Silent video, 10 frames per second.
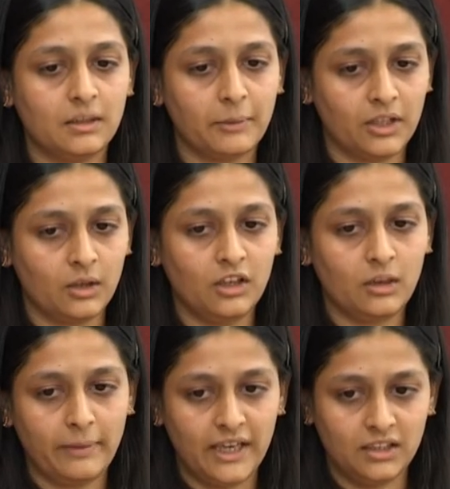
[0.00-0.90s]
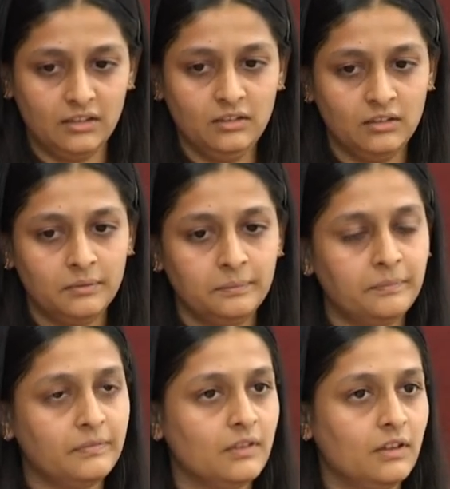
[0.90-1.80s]
the particular pattern
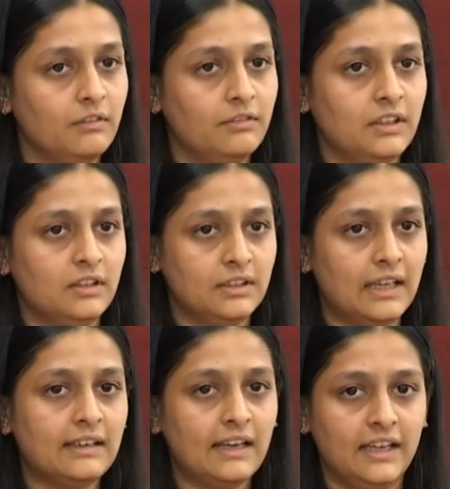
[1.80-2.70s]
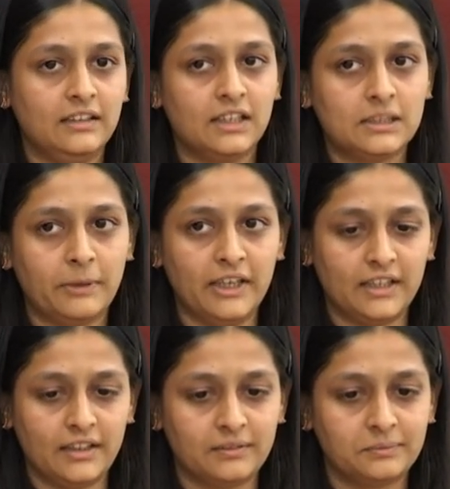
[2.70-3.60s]
that line gets
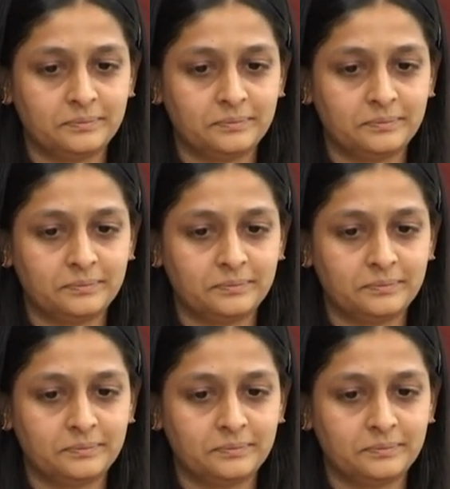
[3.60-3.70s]
printed.